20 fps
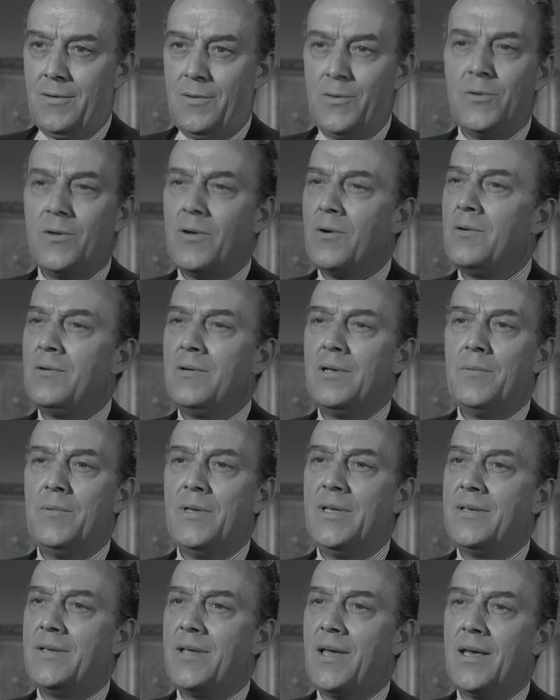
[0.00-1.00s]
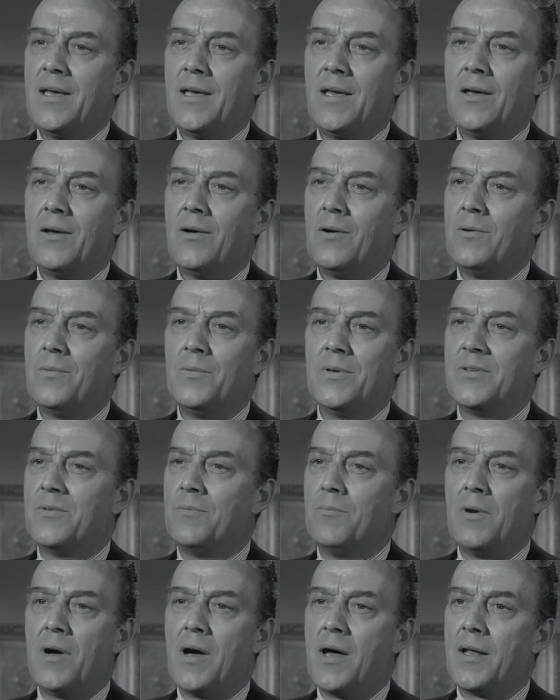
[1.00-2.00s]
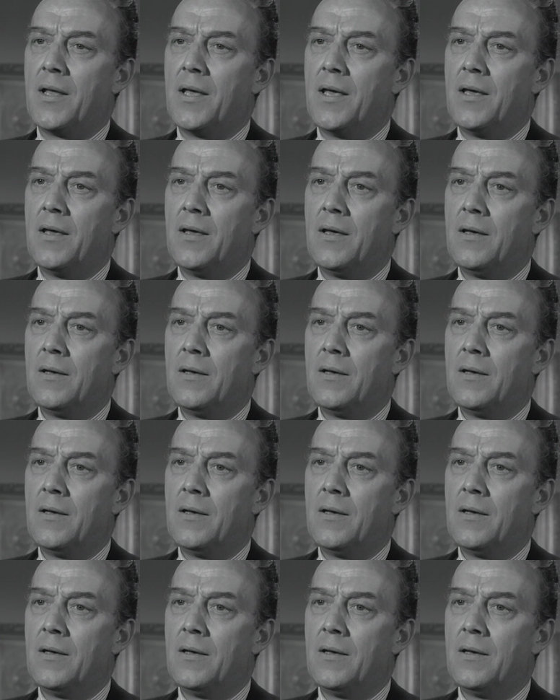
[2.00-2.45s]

You'd only be taking home his body.